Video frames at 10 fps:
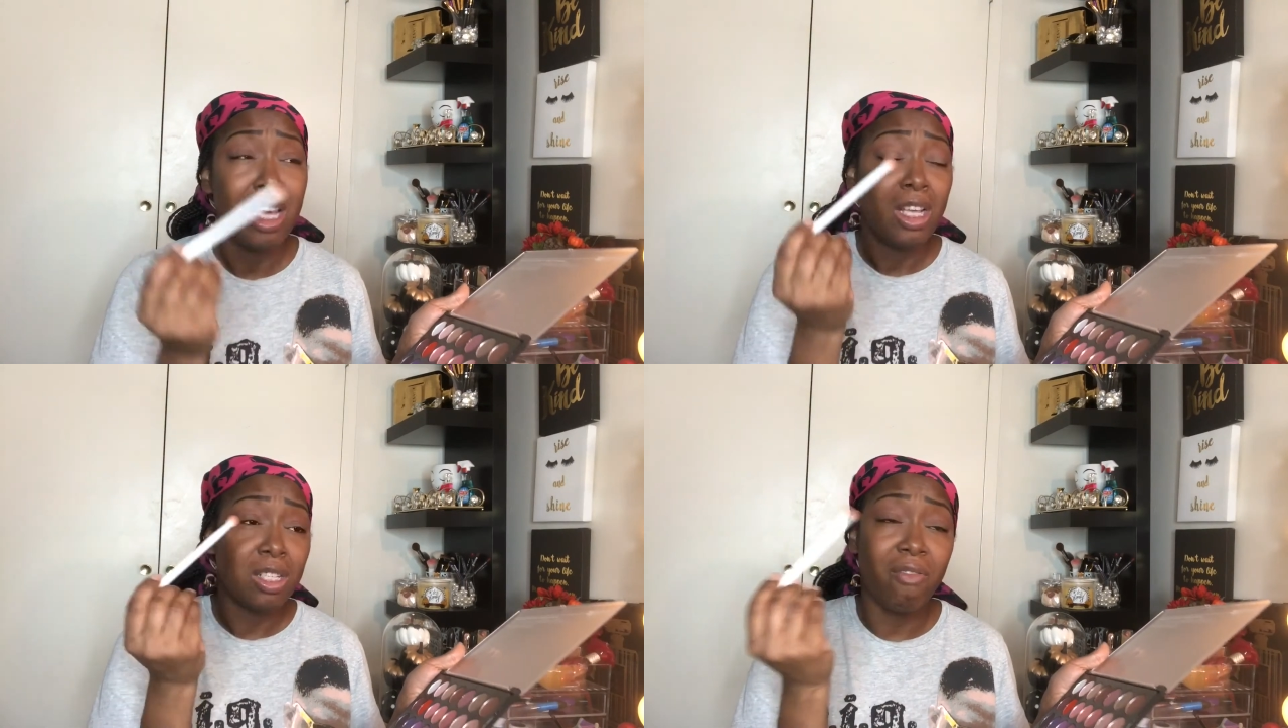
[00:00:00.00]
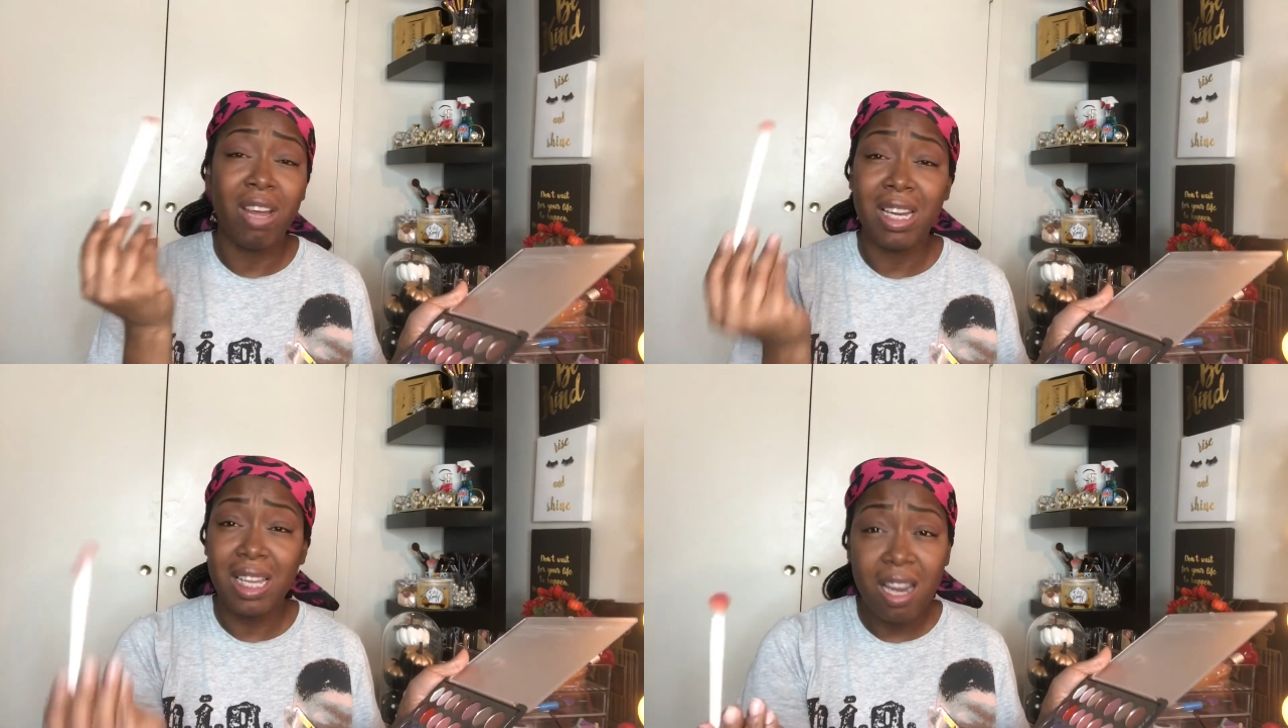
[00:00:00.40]
so if I
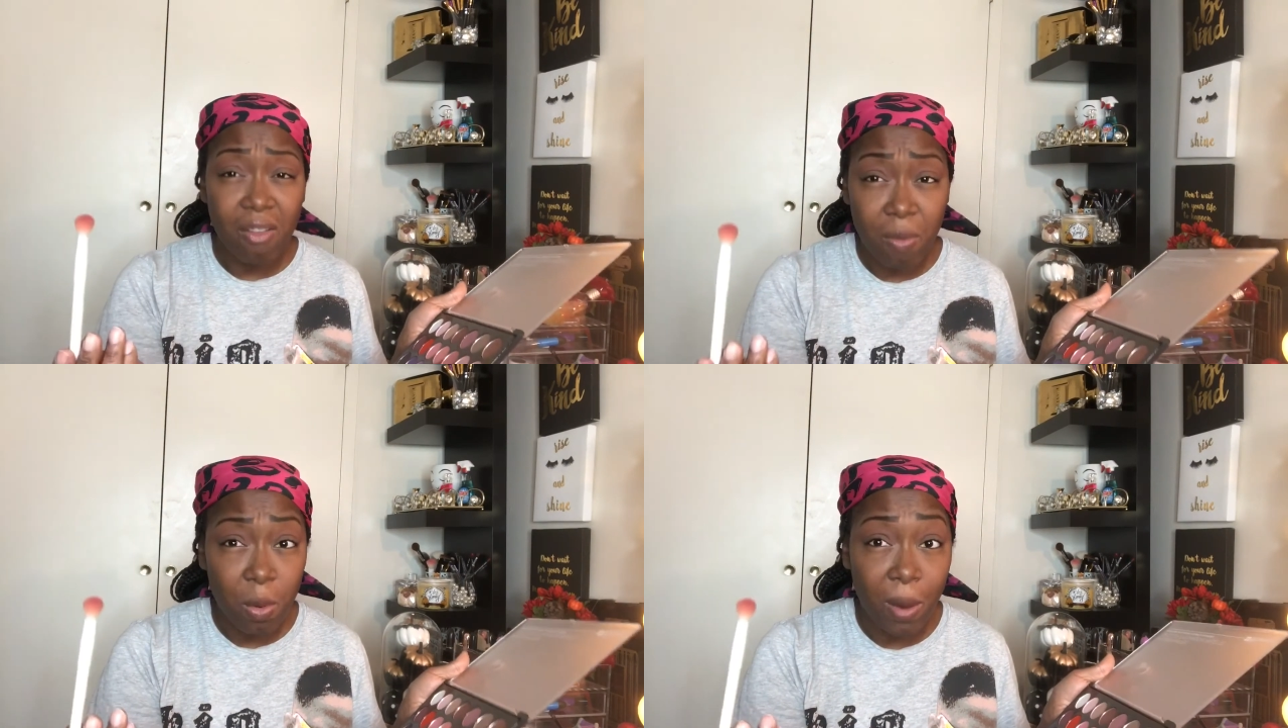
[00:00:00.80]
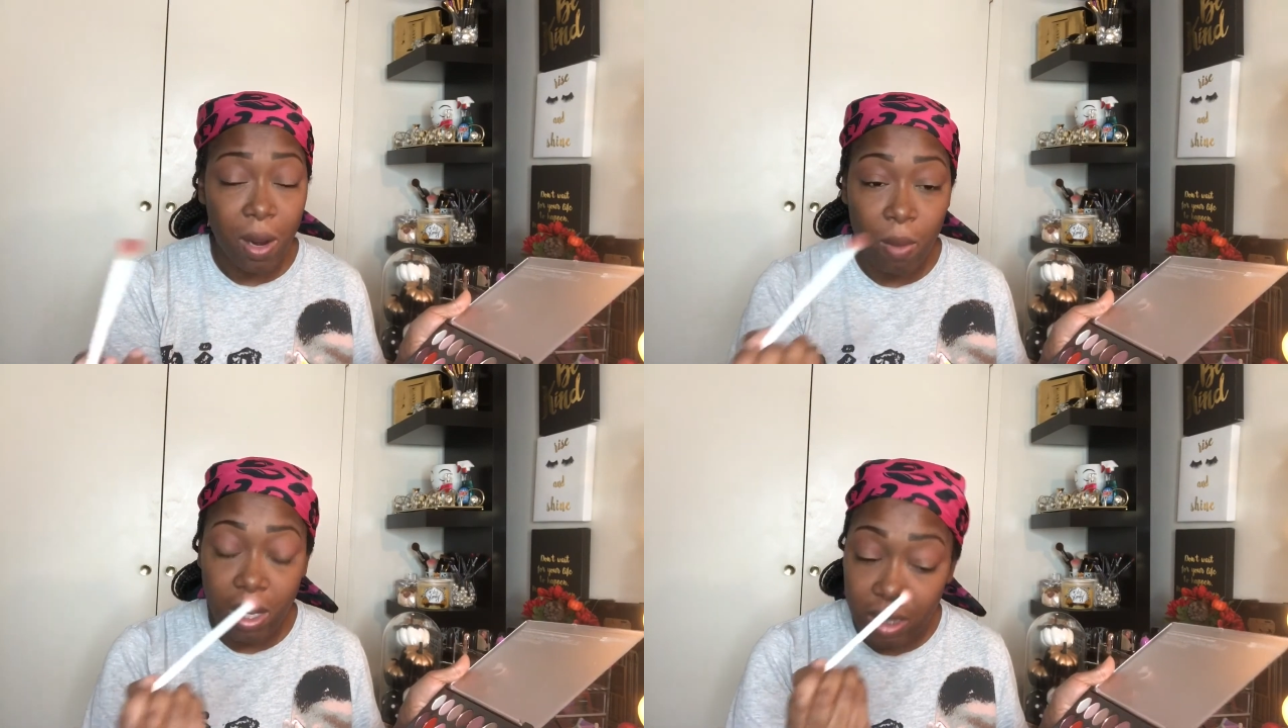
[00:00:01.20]
didn't get it from the Wet
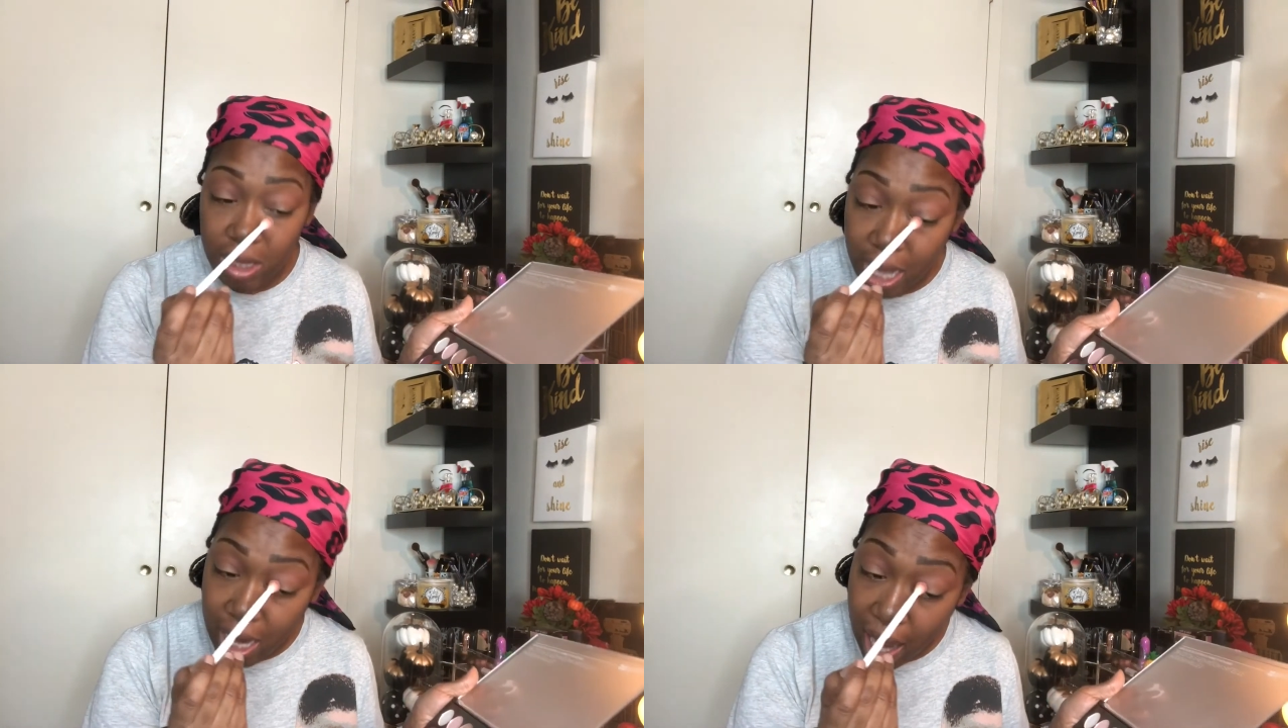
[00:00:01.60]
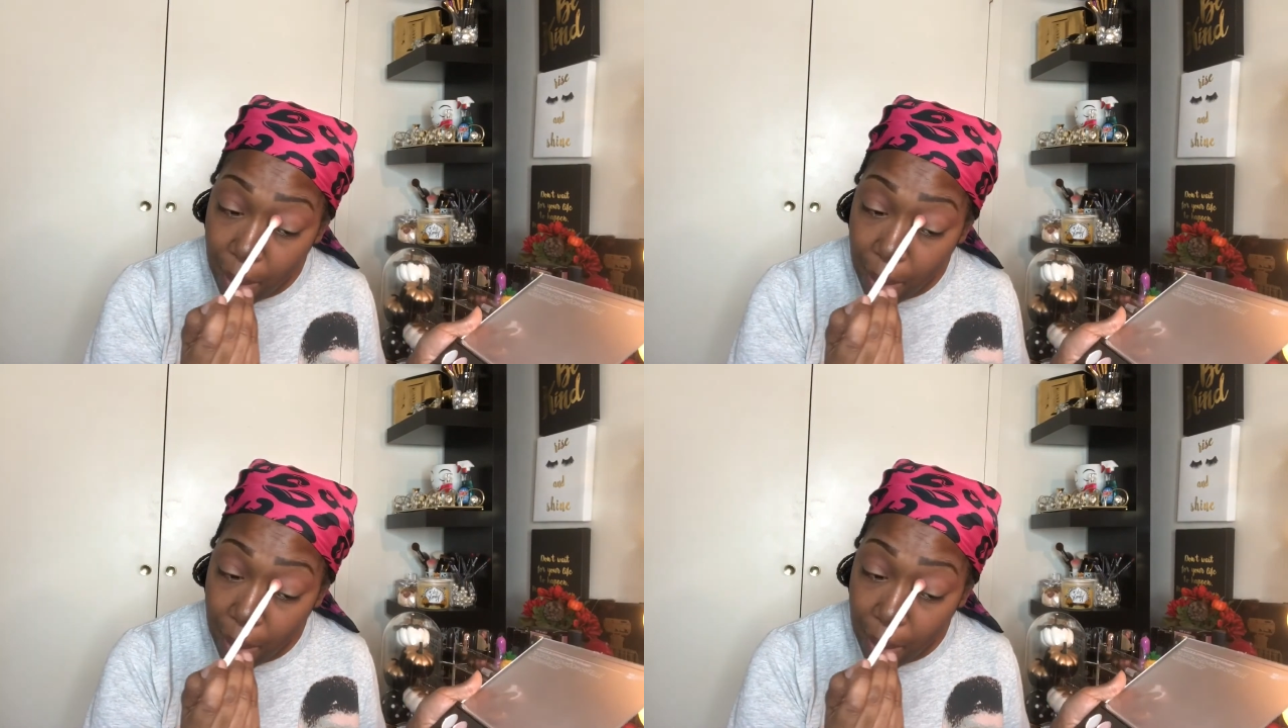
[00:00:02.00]
n Wild site,